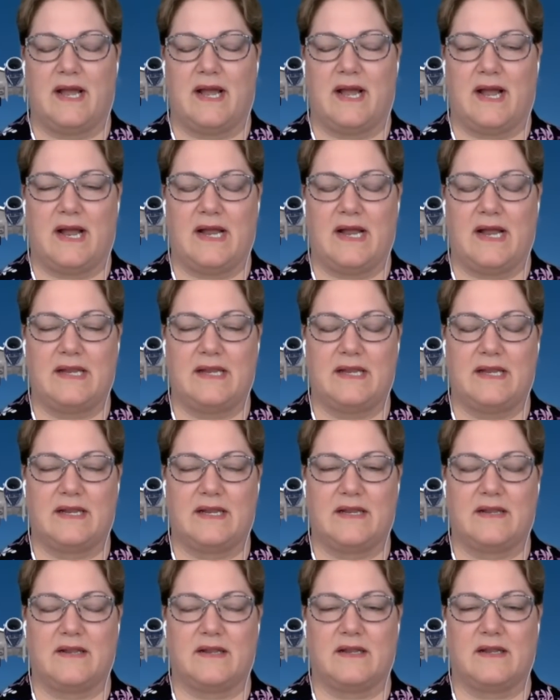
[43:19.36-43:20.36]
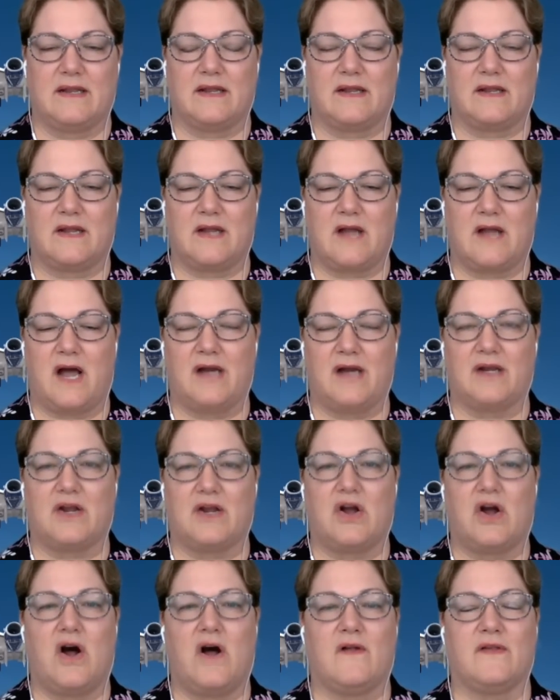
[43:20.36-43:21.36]
I got a
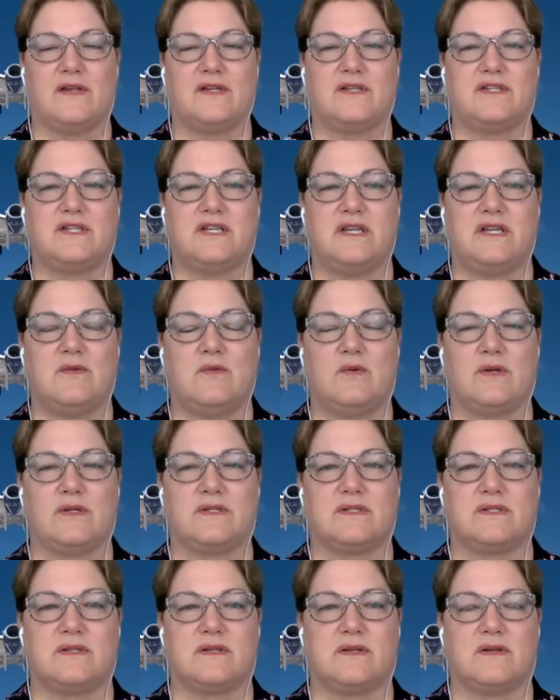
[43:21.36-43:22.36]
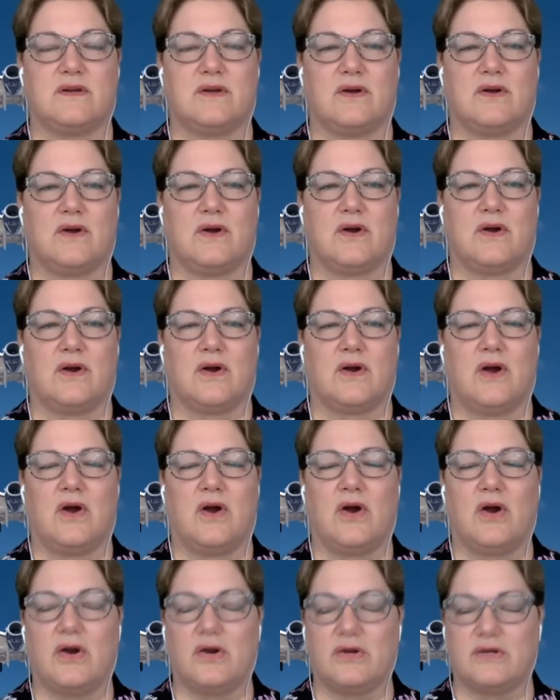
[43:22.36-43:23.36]
call that she was
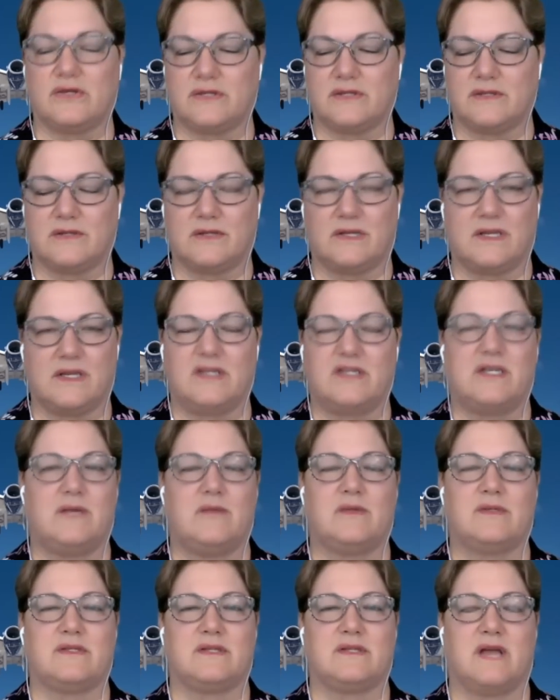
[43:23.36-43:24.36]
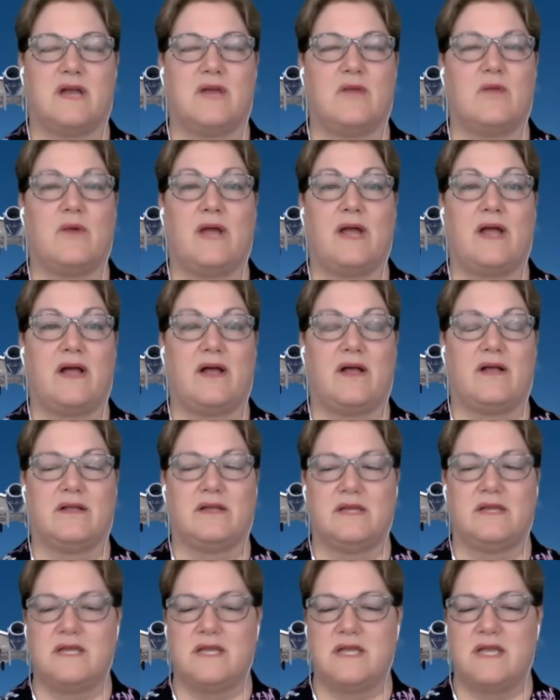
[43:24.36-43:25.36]
hurt, that she was unwell,
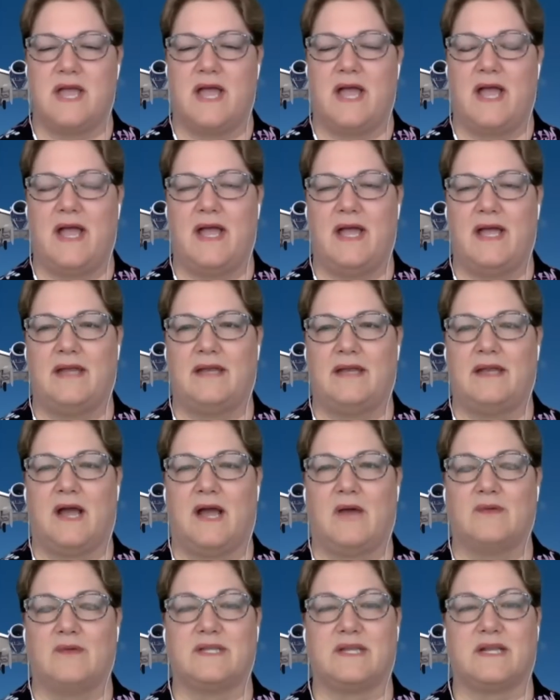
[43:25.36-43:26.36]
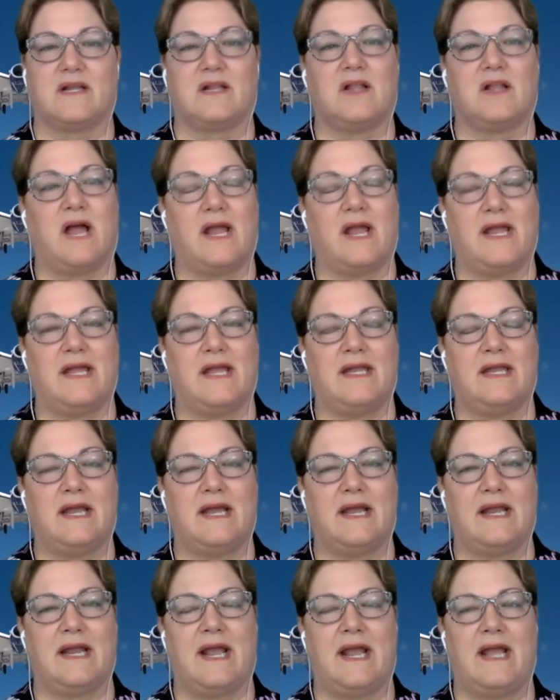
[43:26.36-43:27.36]
and I was at a client,
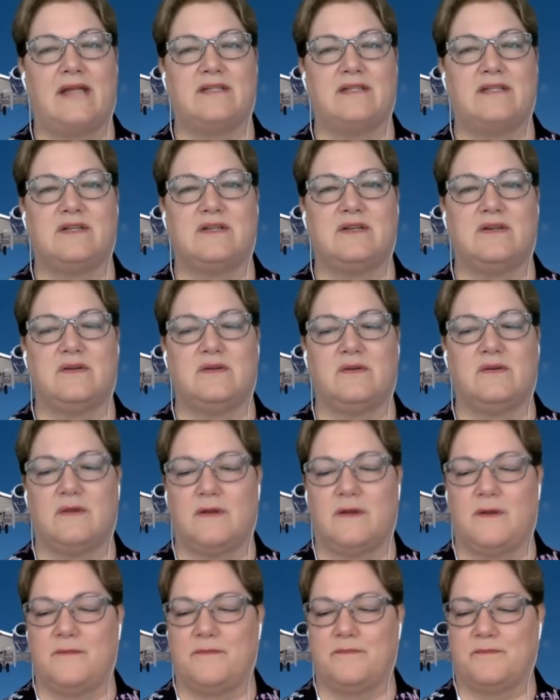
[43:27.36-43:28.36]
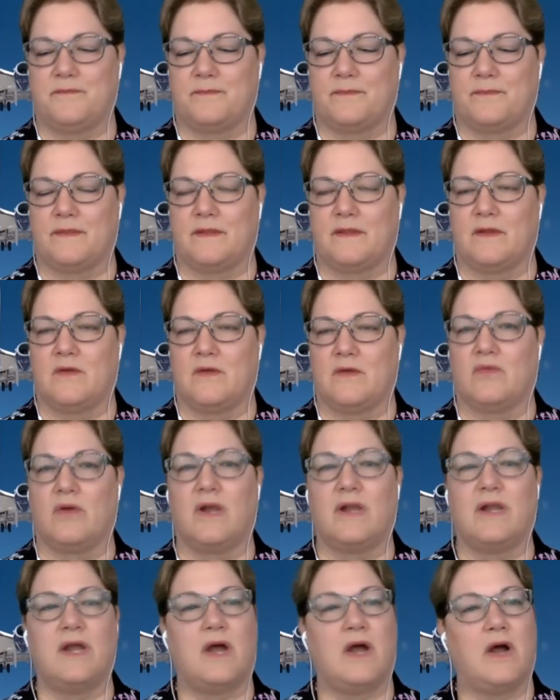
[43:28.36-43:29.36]
and I had to yeah you
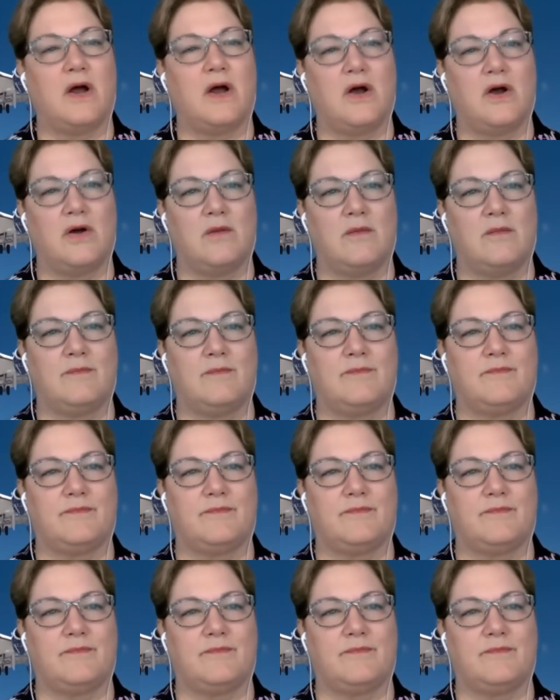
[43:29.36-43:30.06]
run home race for the